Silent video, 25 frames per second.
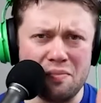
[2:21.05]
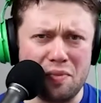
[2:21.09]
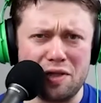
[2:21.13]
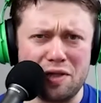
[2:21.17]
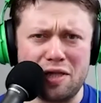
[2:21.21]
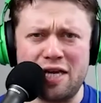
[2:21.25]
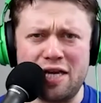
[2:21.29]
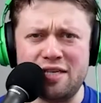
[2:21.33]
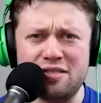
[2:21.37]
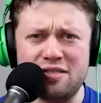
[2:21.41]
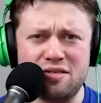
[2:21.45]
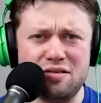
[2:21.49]
But
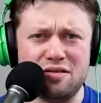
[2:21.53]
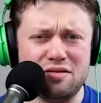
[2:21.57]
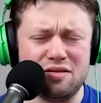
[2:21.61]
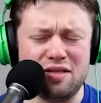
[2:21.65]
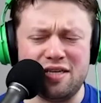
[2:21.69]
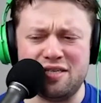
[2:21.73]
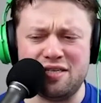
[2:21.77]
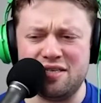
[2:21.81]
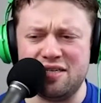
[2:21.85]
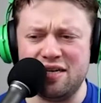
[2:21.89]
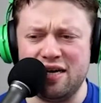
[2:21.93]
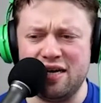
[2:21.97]
that's
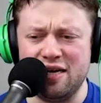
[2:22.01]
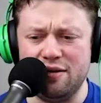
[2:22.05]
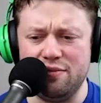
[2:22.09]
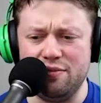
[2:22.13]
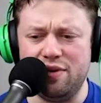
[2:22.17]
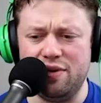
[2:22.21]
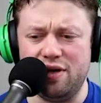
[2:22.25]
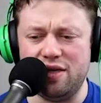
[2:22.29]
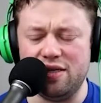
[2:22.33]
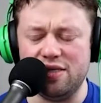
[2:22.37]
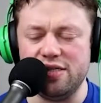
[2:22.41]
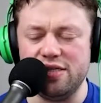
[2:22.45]
that's not a
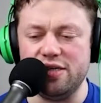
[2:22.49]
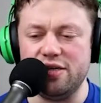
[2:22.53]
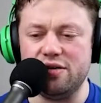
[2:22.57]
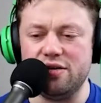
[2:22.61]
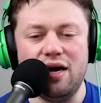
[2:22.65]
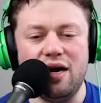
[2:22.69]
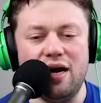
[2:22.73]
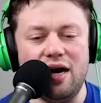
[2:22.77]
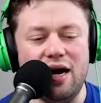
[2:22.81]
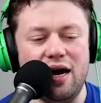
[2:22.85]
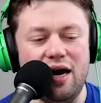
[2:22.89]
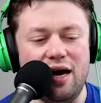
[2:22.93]
big deal,
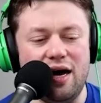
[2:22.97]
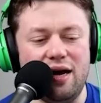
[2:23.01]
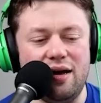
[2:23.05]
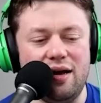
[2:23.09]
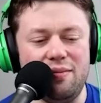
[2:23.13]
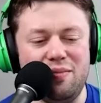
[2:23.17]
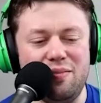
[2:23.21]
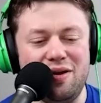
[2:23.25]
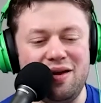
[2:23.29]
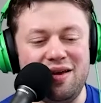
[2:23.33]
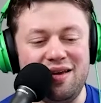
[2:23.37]
uh,